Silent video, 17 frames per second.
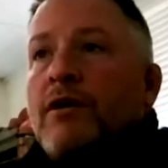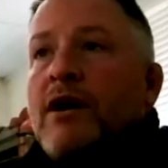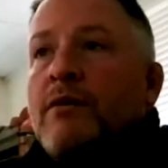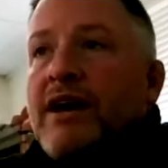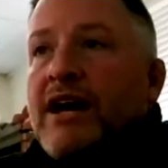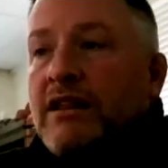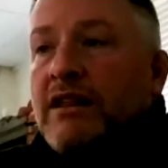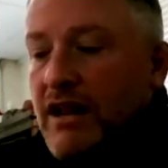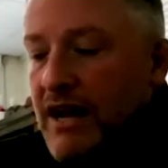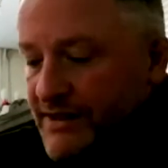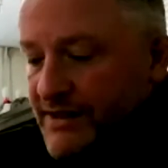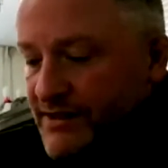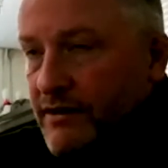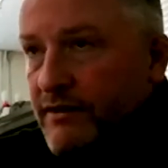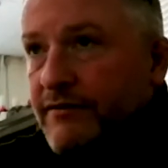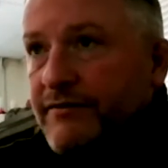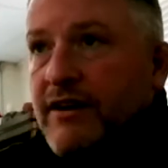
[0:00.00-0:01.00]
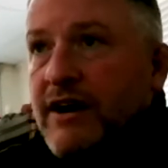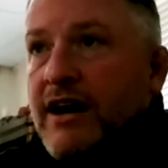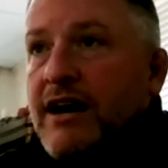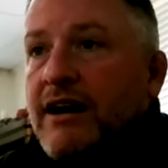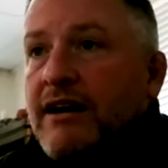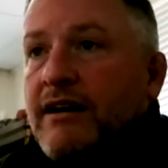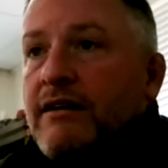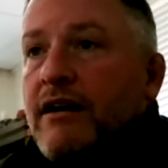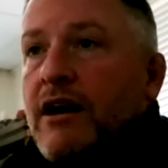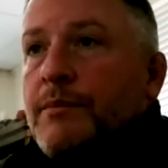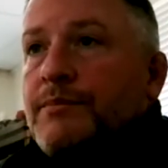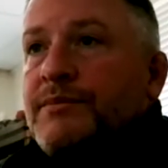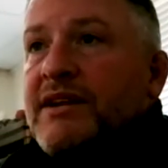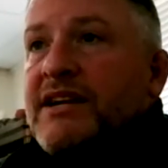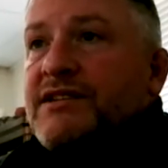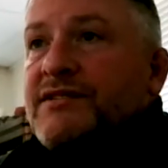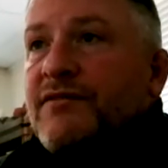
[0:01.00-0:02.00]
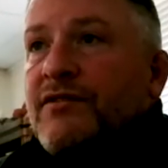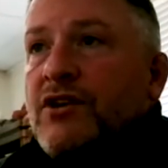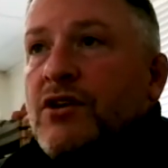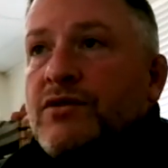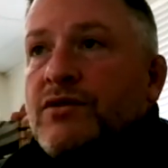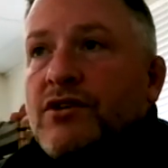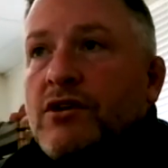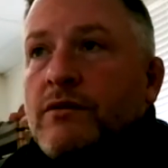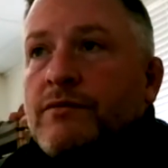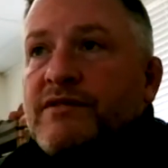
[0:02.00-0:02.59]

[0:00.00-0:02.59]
We got lots of updates for you in terms